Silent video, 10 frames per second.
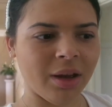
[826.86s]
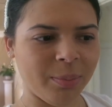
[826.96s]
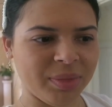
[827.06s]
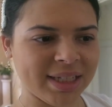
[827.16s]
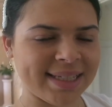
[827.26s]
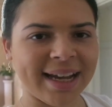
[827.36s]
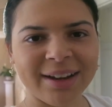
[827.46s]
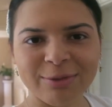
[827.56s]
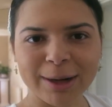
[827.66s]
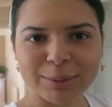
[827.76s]
um, the
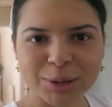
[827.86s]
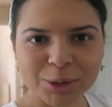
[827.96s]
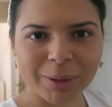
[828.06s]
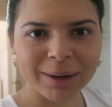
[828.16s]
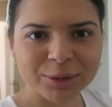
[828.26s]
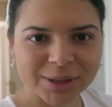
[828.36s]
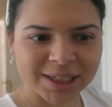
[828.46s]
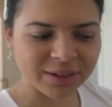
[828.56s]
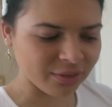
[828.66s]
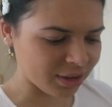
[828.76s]
second round as well so I
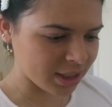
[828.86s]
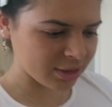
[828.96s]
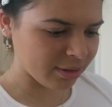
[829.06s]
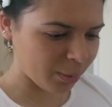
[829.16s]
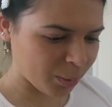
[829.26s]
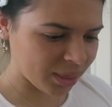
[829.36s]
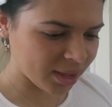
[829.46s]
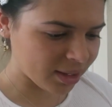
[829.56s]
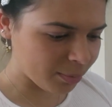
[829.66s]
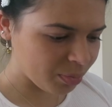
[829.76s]
did the first round with
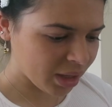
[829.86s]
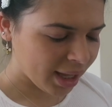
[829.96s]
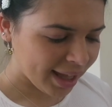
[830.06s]
them